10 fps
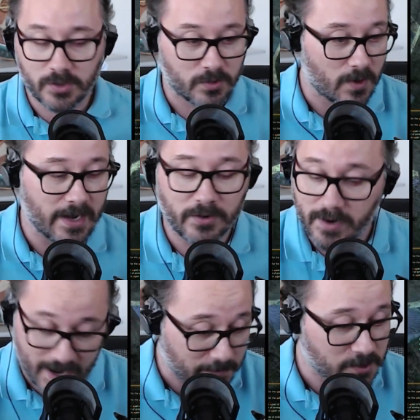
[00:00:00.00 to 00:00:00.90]
You're right.
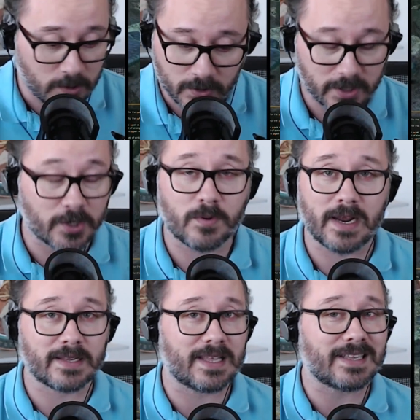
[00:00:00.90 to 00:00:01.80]
You're absolutely
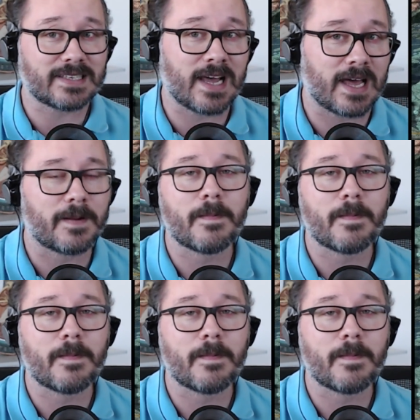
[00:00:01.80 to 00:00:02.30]
correct. That's not